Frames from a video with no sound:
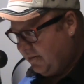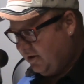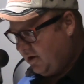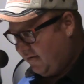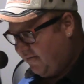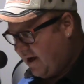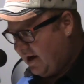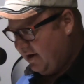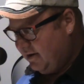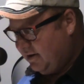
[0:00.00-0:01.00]
to be a lot of
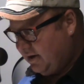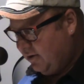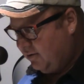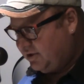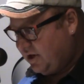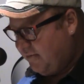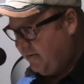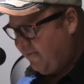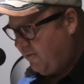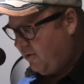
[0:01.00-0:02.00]
fun. Also,
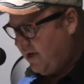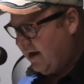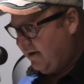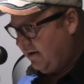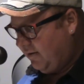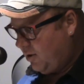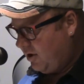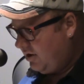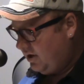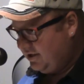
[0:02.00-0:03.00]
before that,
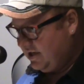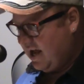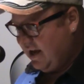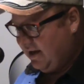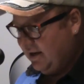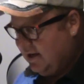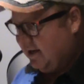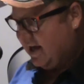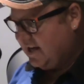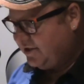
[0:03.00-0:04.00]
what can I say?
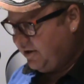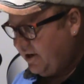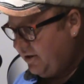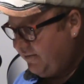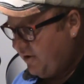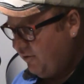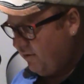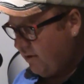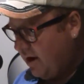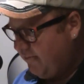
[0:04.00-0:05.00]
Cass Eager and the
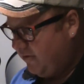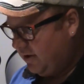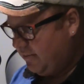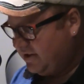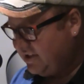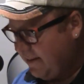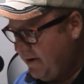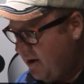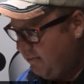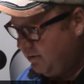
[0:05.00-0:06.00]
Velvet Rope, followed by Sammy Owen